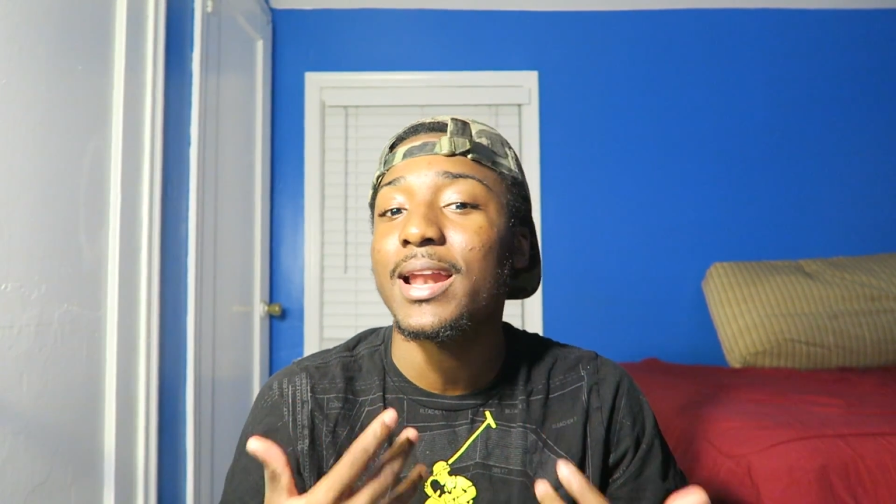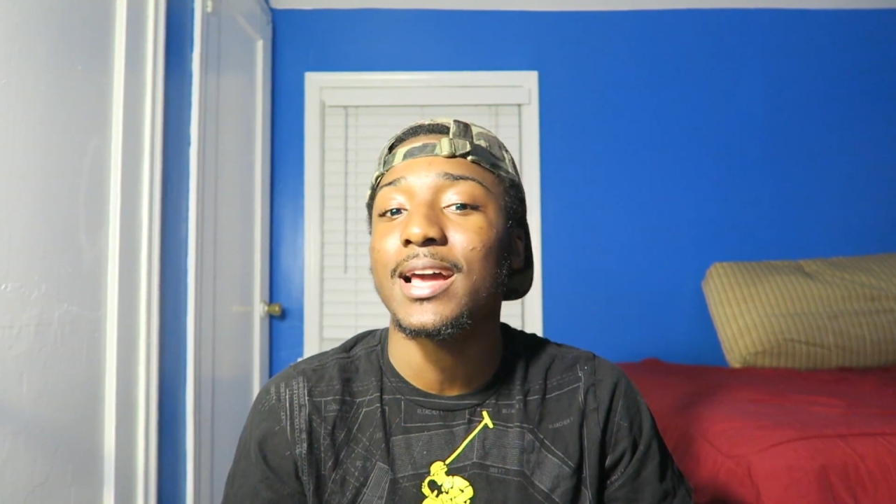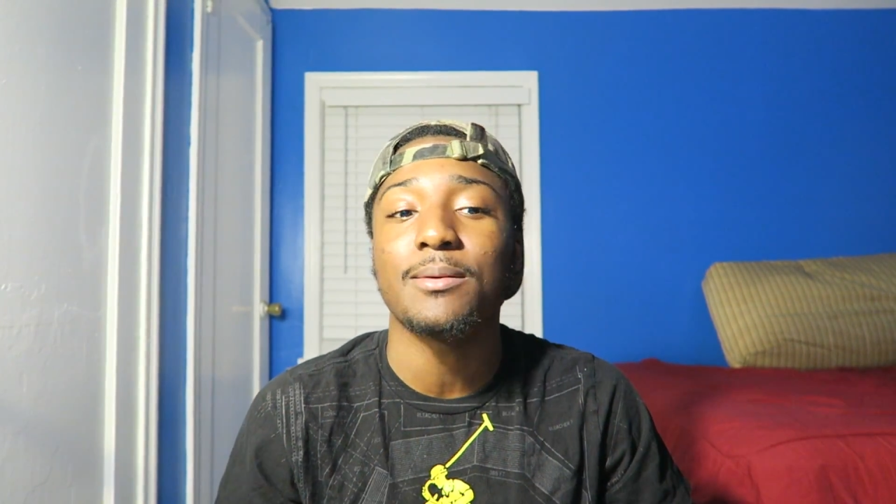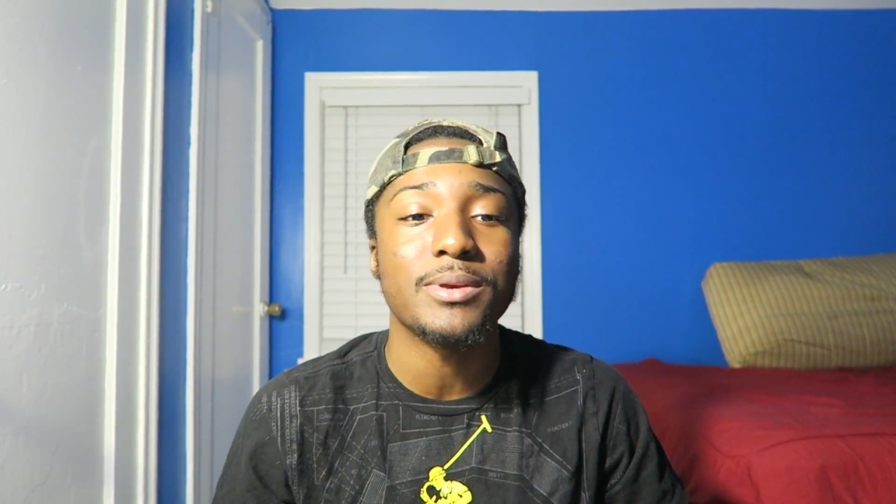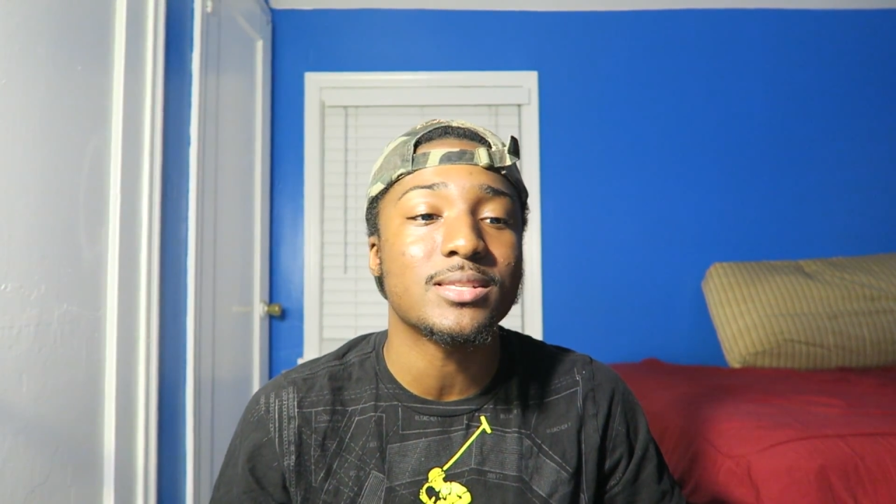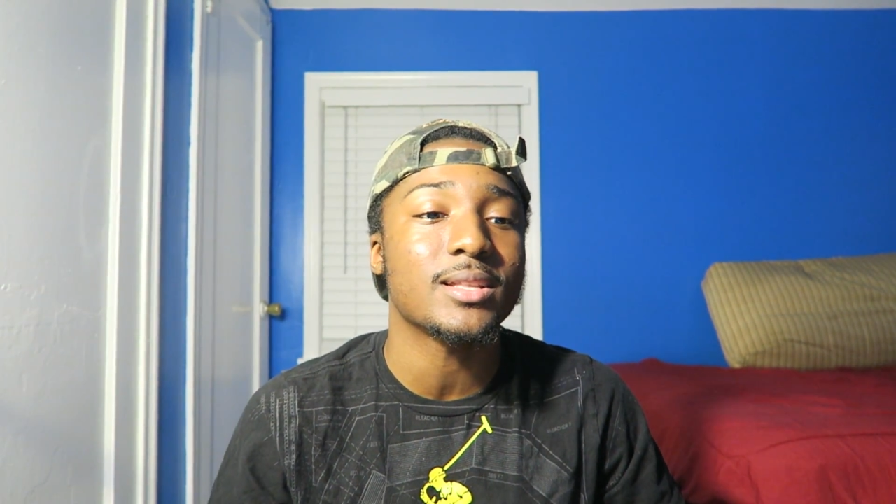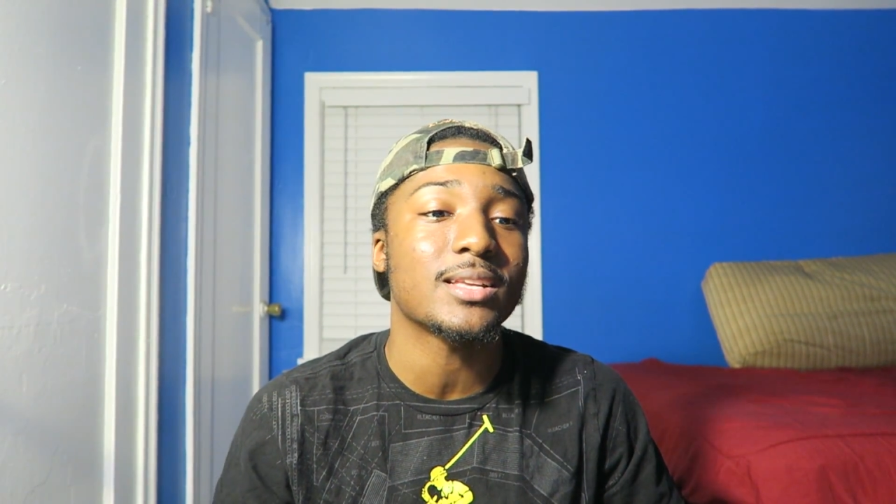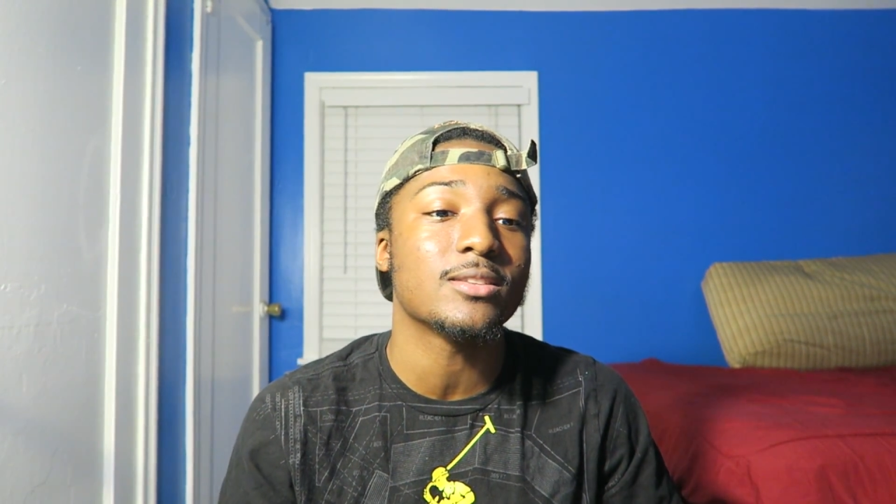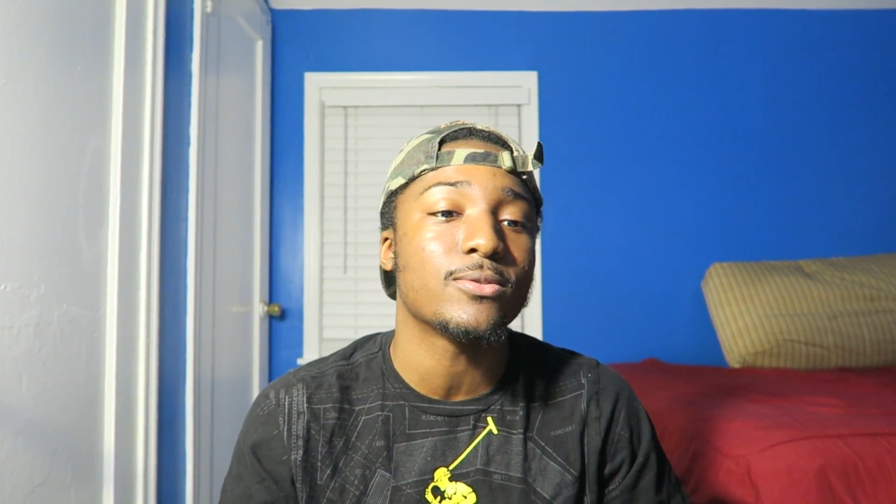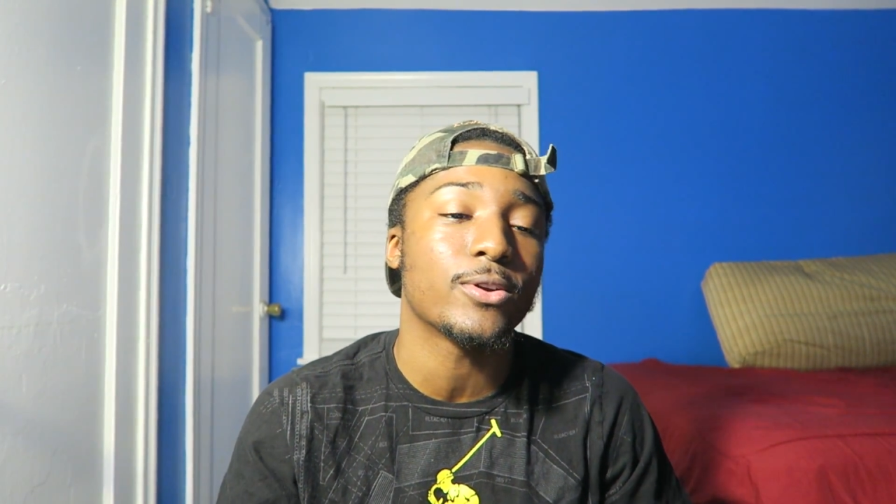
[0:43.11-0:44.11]
and I could be
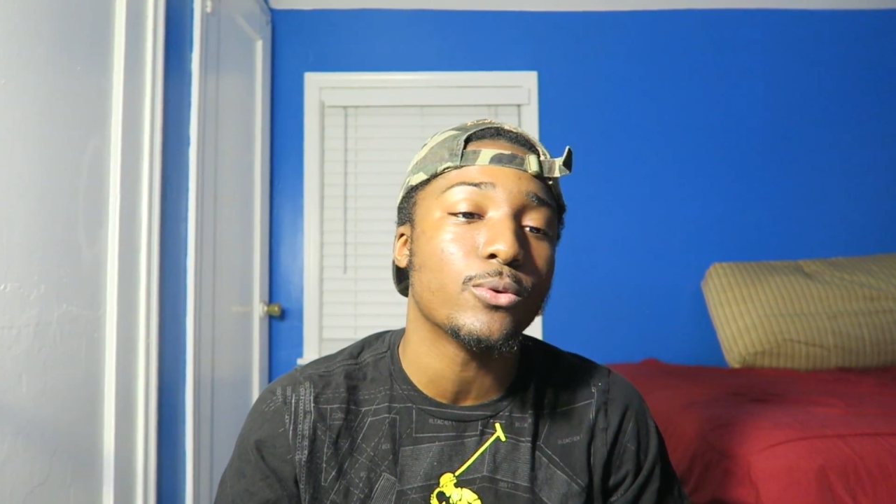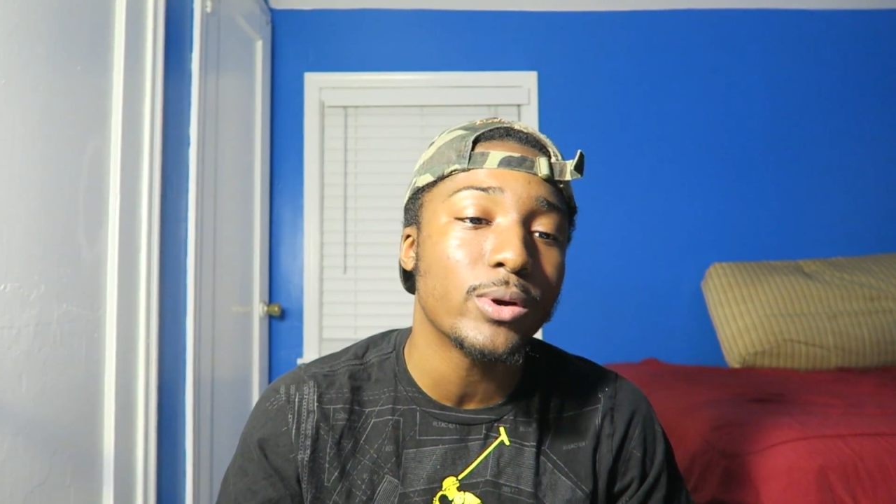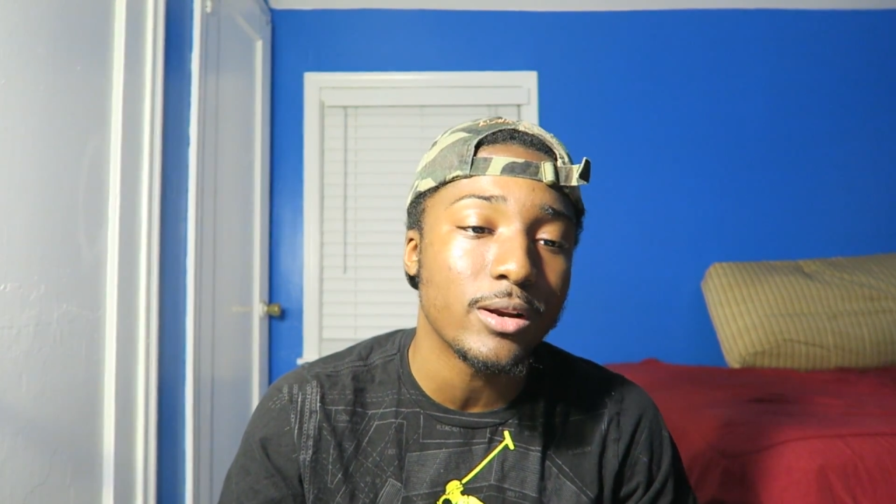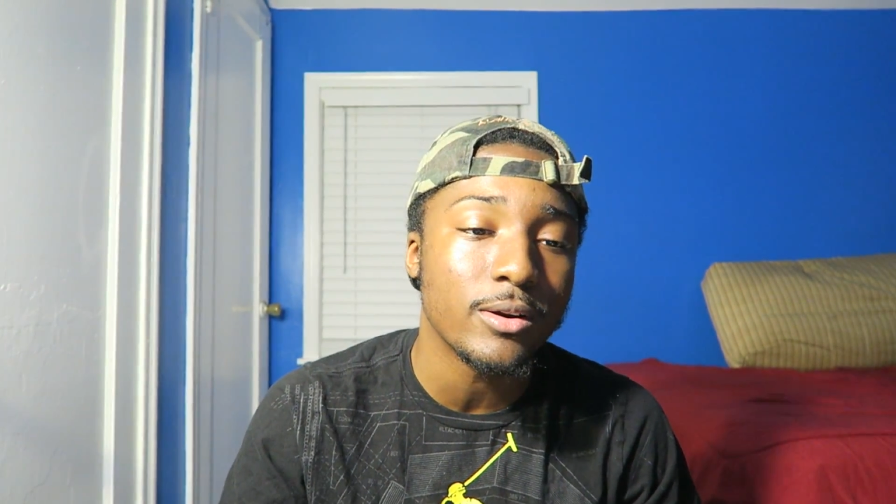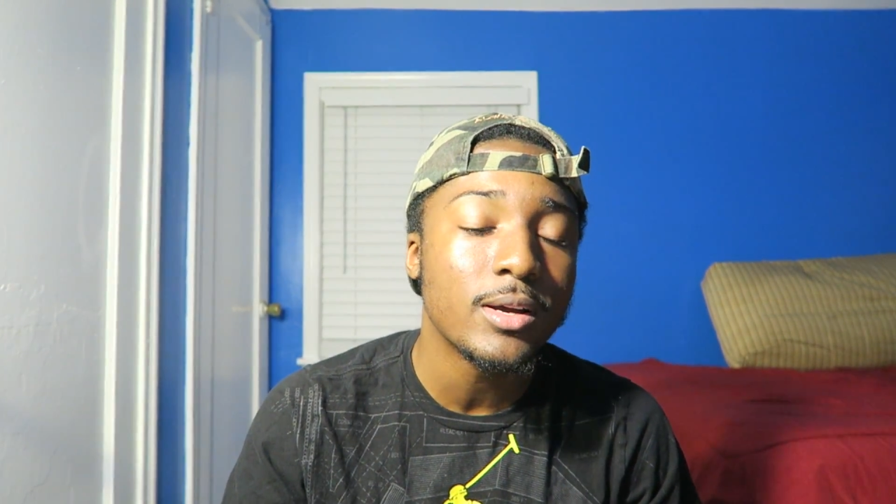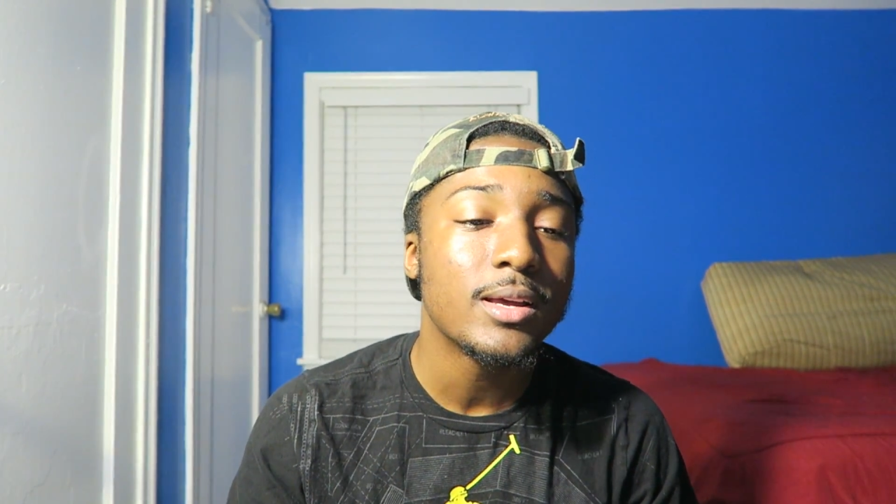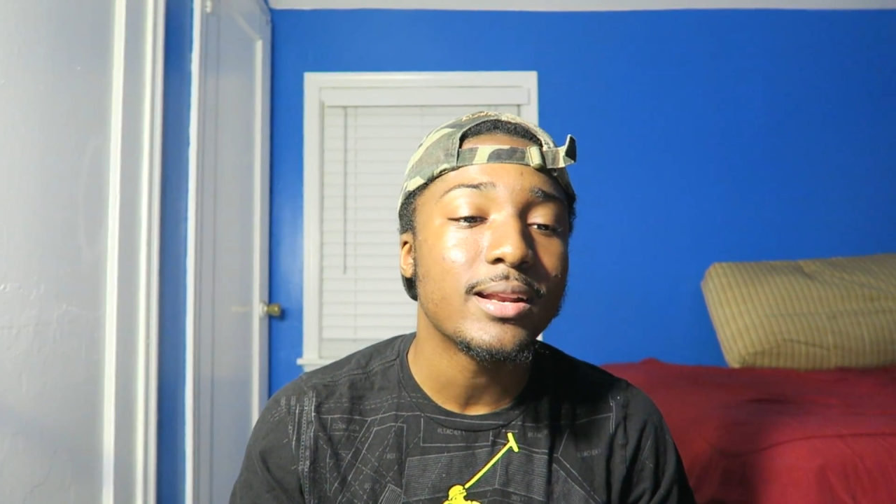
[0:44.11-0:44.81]
selected for the winner.